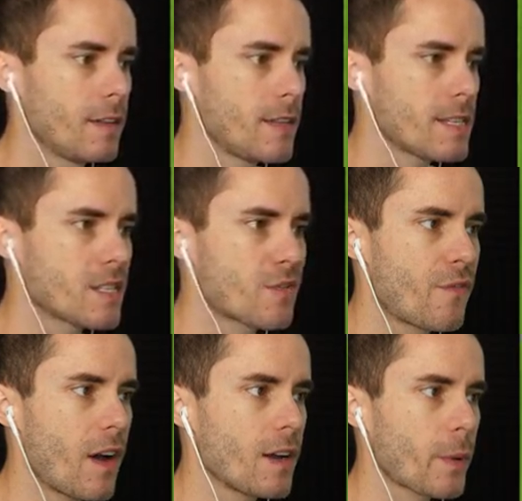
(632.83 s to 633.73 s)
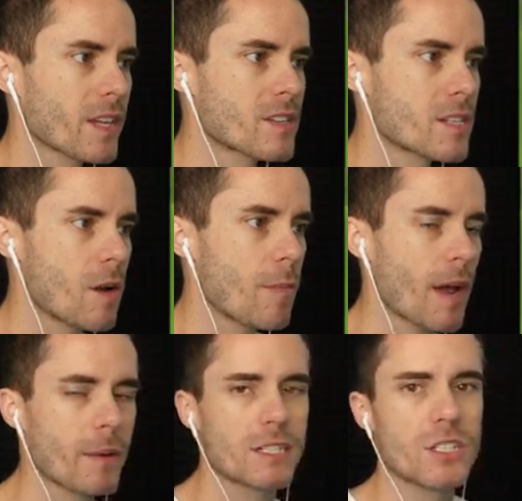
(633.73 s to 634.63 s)
This is fun. We can stop
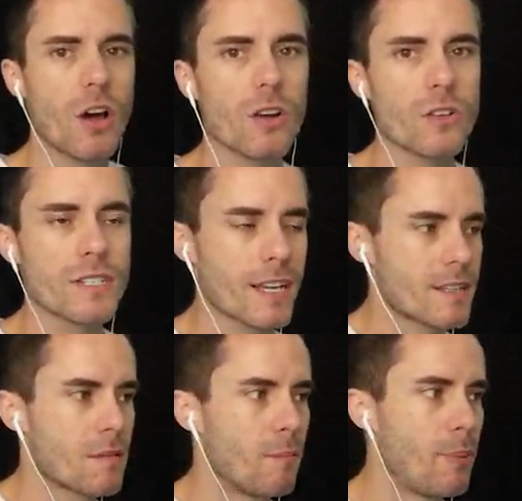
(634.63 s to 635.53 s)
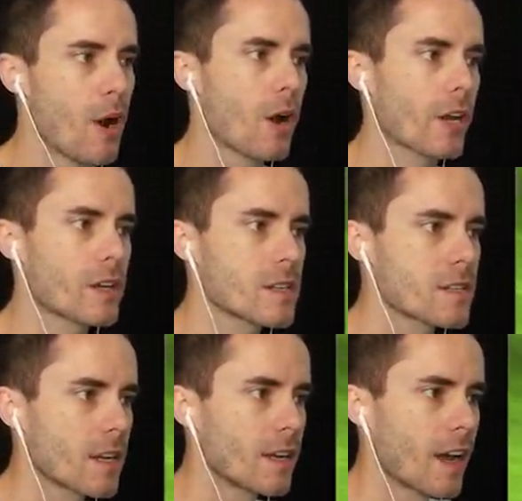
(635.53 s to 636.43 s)
by McDonald's, get some
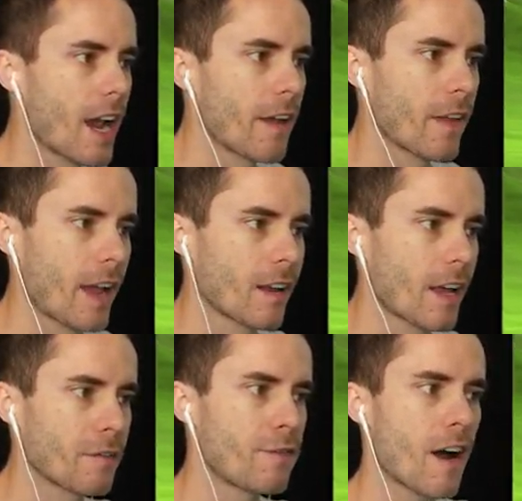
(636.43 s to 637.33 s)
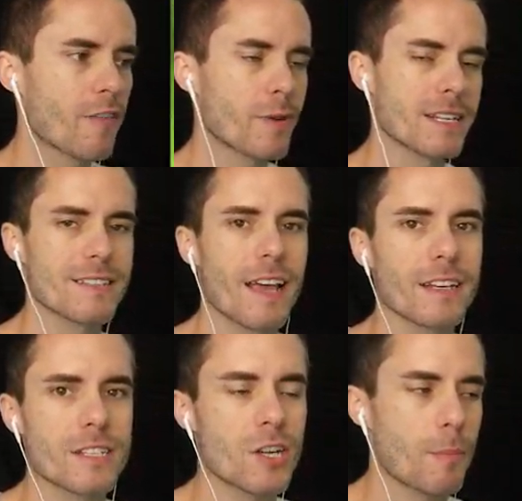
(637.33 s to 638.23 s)
burgers, and then like five minutes
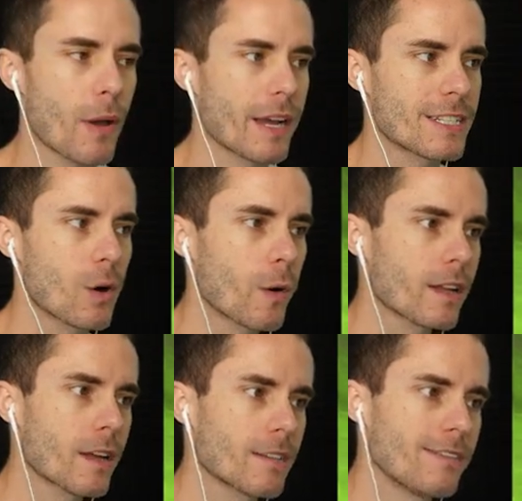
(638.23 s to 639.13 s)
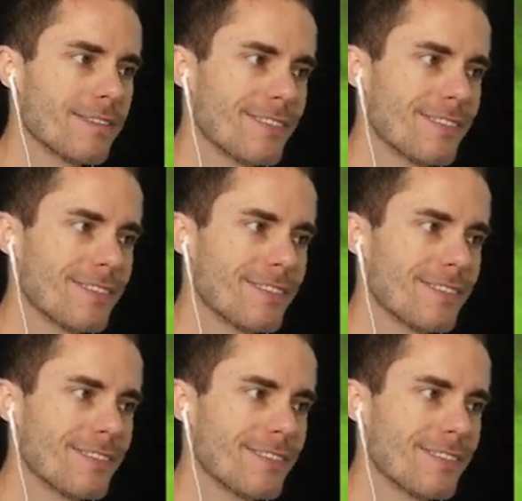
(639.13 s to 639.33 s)
later, stop by a toilet.